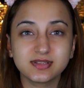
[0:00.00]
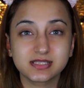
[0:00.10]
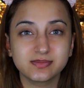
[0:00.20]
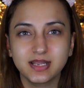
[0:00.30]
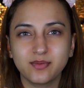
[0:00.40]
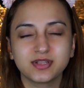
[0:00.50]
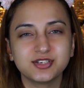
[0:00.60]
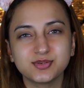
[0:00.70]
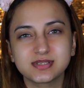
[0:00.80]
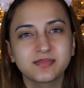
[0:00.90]
So in this one, I
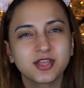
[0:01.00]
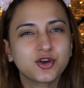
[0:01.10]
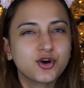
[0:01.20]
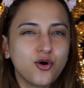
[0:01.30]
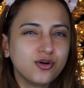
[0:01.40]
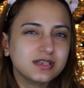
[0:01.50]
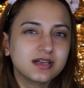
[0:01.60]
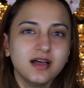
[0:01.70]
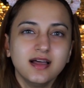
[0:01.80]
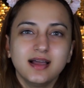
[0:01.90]
want to do something gold
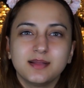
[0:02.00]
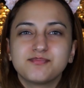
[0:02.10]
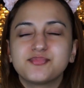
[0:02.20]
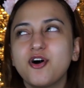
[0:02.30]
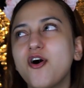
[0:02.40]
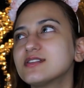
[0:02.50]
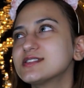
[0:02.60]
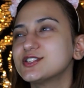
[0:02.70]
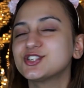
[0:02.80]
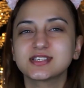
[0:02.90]
and
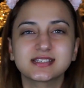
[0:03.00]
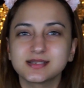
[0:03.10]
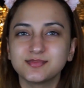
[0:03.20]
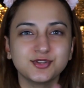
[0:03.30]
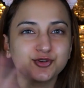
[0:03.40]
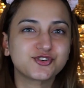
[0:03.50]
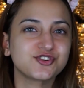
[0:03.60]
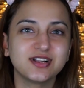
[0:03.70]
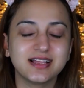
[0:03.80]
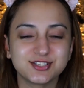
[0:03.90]
bronze and just
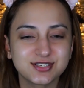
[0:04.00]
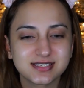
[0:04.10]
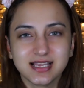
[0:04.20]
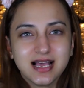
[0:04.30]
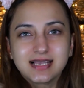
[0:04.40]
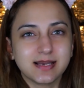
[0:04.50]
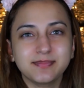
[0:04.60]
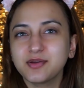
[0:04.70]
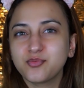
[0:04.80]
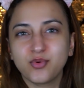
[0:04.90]
neutral and just
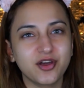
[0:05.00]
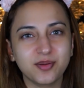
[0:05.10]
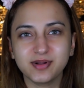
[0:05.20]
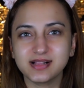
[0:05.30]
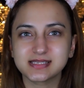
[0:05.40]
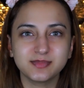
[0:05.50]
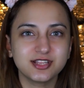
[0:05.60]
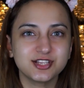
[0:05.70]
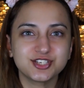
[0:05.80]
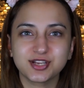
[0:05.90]
something wearable,
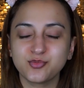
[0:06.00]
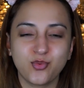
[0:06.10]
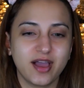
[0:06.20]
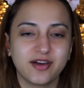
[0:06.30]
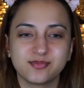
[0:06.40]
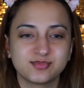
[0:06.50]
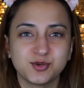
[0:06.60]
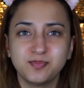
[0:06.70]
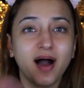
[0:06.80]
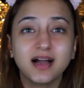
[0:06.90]
something that you can wear
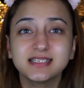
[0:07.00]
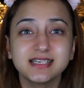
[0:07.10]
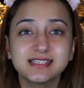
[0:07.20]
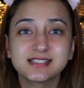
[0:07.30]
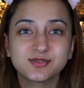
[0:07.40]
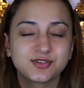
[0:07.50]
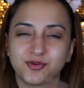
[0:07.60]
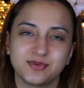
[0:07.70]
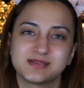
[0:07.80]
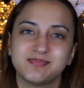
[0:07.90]
to parties, to, you
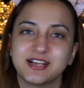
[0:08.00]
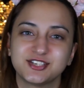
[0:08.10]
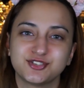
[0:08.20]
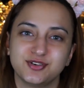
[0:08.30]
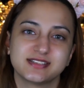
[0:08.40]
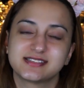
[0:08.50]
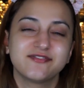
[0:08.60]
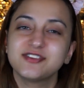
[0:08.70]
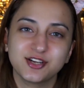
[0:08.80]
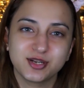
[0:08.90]
know, it's my tutorial, it's
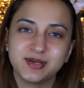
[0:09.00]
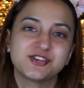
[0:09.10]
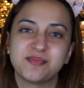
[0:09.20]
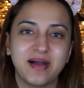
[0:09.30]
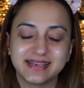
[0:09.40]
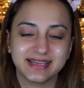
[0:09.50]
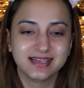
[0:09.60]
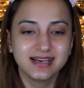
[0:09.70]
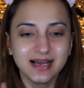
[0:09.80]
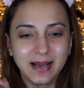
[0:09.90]
definitely gonna be
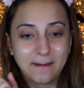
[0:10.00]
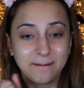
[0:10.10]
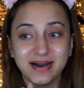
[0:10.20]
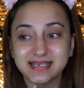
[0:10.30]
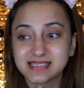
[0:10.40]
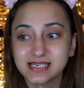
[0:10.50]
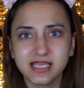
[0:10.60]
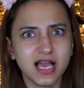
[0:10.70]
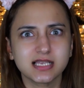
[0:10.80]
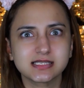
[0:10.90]
dramatic, but
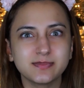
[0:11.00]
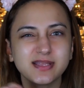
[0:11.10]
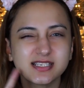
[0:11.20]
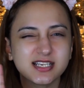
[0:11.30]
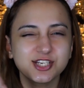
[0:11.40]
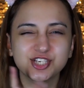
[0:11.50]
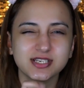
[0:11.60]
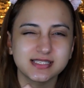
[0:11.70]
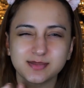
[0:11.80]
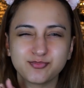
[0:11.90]
yeah, something
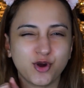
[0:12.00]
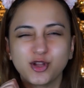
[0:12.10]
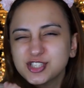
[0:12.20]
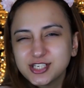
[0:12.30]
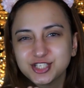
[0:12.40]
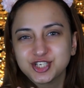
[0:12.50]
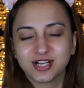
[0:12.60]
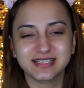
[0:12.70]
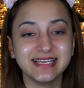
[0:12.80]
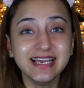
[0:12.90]
delicious and bronzy and
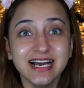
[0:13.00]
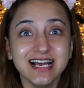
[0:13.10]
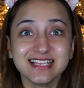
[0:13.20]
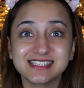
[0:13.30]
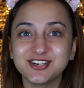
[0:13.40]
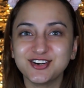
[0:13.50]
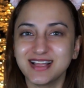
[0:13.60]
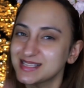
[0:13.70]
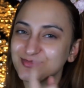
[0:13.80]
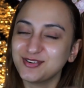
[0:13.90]
chocolatey. So
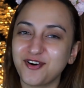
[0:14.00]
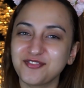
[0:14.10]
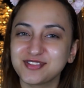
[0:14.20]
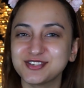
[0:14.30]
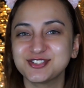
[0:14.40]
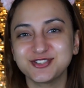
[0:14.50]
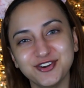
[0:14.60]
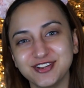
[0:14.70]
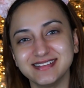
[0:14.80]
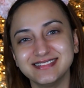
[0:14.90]
let's move on with the
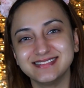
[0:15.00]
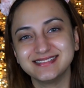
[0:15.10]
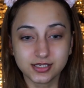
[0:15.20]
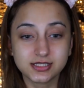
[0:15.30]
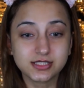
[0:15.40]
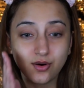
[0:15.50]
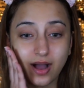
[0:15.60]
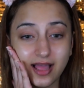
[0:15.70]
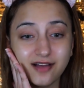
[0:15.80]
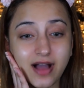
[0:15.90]
tutorial. So
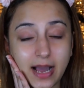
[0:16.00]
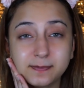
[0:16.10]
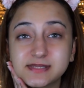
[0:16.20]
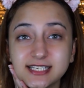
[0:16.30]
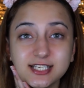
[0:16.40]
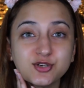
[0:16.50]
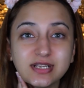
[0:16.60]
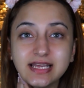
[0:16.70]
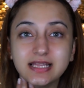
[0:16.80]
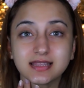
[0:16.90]
I have
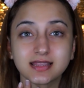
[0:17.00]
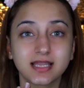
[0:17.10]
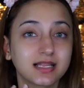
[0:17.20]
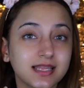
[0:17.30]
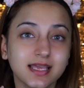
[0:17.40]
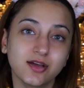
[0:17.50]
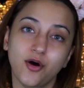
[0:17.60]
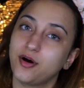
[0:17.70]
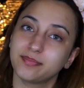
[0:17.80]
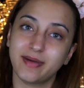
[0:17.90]
absolutely nothing
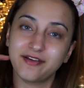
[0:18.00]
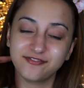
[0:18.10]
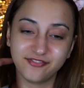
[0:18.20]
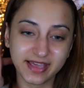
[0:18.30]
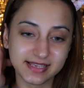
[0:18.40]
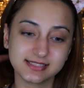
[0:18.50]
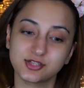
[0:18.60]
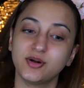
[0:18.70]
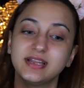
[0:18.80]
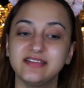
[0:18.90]
on my face,
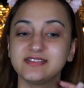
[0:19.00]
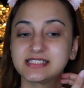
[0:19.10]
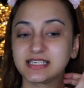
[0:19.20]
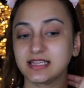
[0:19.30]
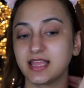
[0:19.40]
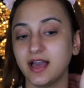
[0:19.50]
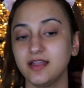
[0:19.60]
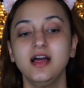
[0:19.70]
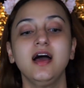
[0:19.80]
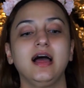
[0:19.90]
not even
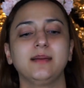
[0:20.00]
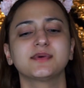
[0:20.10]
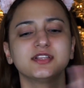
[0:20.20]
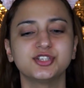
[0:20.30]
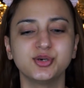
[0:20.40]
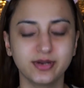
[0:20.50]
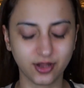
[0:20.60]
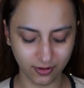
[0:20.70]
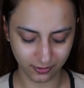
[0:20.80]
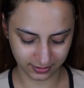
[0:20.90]
skincare. I'm gonna do it
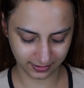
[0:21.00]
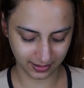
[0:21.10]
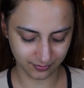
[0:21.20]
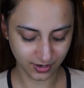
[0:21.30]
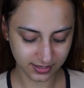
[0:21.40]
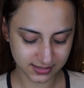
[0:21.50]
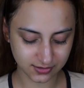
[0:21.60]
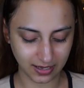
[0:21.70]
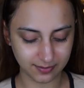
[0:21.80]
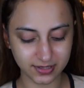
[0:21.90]
all on camera.
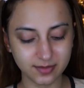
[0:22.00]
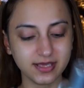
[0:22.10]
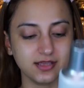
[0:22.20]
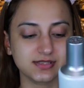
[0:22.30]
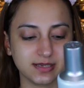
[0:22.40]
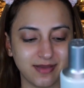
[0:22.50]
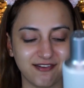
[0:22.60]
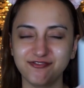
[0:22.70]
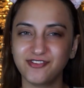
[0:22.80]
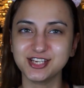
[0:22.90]
So I'm gonna be using
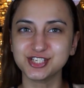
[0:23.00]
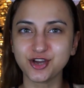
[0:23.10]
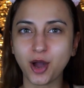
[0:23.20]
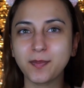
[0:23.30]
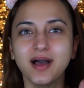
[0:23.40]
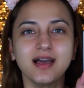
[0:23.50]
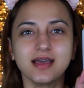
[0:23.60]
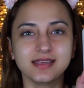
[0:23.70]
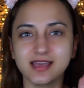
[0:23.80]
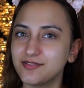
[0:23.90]
my Face Shop
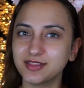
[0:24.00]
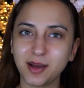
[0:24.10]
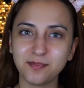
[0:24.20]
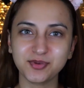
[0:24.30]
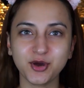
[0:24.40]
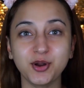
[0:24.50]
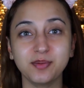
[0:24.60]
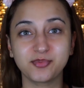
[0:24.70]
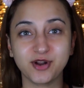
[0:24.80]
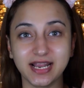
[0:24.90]
Yehwadam
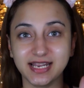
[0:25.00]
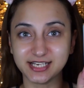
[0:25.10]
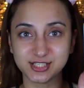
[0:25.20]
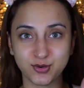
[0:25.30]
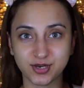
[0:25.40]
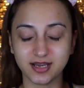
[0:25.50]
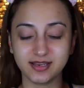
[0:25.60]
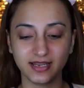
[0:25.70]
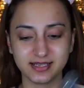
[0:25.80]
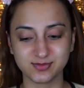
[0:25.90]
Pure Brightening
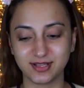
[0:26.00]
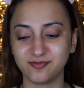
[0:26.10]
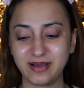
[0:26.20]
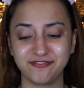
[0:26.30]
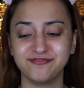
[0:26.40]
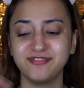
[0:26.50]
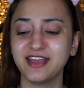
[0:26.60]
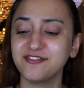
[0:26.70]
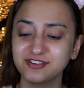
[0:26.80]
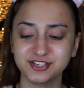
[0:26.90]
Toner. It is one of my
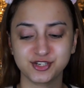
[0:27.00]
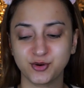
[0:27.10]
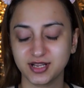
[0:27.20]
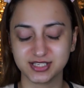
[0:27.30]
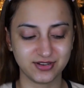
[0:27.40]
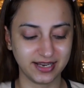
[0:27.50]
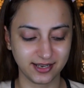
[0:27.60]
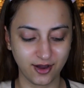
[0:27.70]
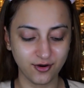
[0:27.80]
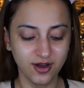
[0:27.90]
favorite toners
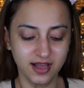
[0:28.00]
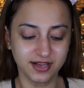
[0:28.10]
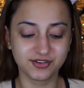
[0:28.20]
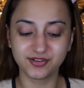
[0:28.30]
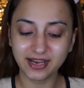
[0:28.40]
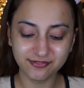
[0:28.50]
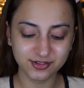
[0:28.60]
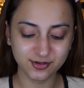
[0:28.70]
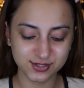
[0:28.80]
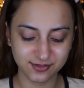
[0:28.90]
right now. Great
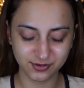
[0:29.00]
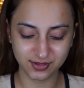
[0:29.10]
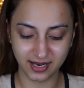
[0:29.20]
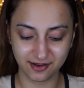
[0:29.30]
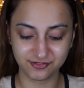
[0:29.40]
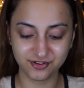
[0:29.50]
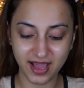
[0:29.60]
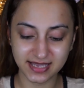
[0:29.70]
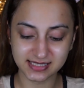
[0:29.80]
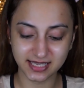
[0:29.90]
for those of you that have
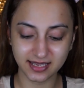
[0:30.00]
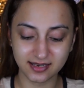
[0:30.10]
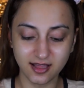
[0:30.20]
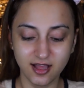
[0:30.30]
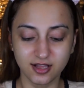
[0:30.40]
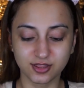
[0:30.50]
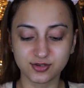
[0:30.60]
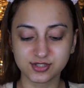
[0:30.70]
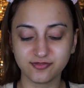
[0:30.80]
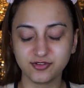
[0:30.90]
dry skin,
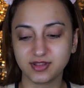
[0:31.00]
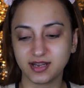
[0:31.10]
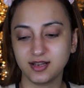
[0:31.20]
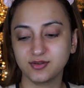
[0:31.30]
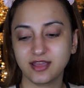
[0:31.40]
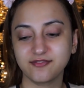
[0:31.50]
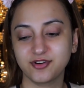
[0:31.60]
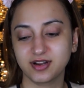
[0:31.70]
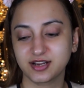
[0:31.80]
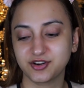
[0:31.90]
those of you that are looking
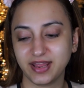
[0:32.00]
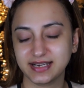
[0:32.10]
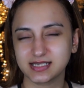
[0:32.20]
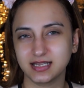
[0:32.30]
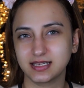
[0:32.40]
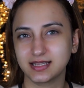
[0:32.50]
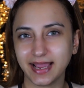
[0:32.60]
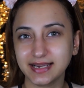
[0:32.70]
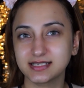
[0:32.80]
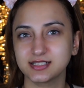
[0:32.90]
for a great
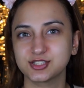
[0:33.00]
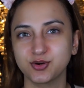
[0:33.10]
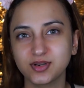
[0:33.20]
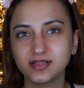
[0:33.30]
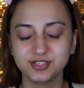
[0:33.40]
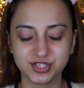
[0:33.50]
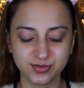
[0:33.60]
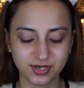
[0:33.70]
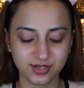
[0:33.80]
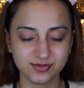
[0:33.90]
night toner that you
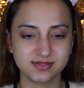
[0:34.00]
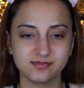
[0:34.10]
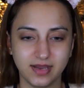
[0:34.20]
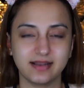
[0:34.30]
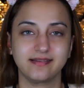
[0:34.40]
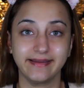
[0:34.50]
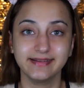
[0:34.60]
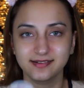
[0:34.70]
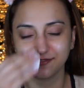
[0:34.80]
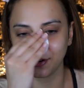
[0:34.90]
wanna use at
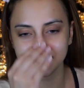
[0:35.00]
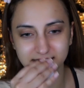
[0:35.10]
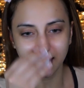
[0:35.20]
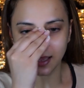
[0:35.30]
night, of course.